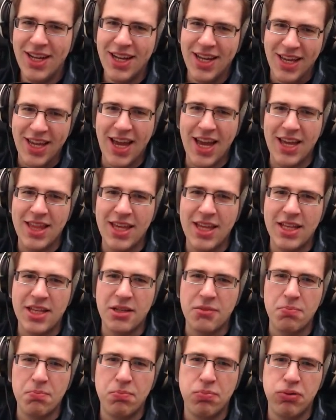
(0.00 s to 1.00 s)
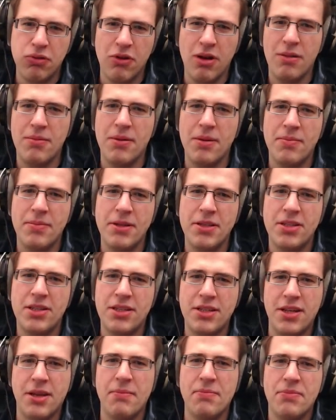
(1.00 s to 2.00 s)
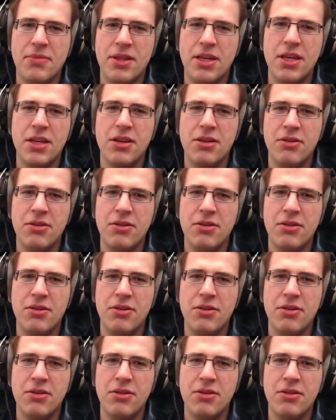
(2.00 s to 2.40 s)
Yeah, that's probably something you